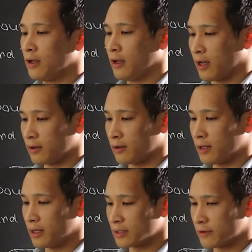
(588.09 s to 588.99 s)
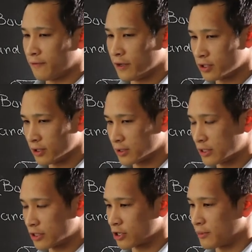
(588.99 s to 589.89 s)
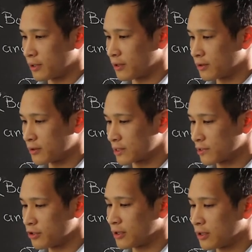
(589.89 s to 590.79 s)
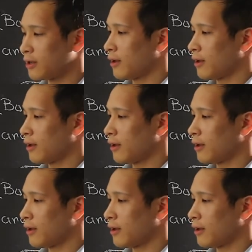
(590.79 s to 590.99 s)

and is it sufficient to determine the solution,